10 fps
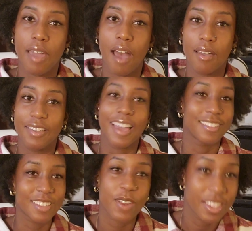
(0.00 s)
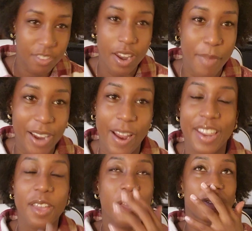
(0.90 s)
Yeah, yeah, that's when I started back
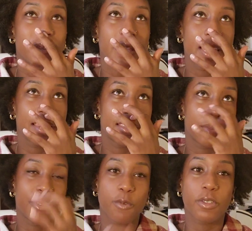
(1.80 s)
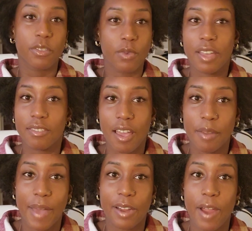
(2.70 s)
writing. So Sunday, December 4th is when I
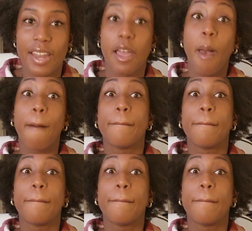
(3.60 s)
started back writing.